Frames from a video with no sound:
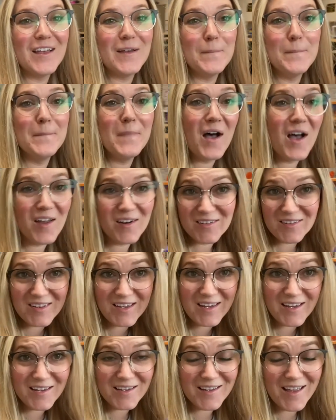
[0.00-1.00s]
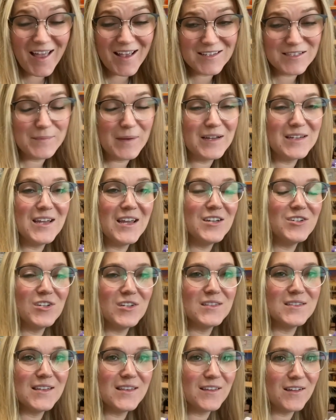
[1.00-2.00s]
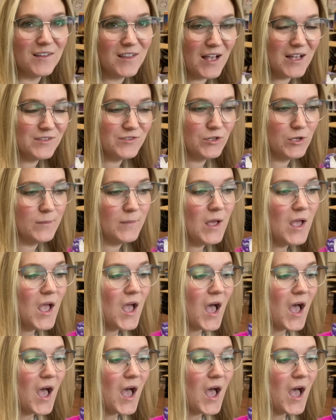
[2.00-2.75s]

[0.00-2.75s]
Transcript: modeling expectations in the classroom.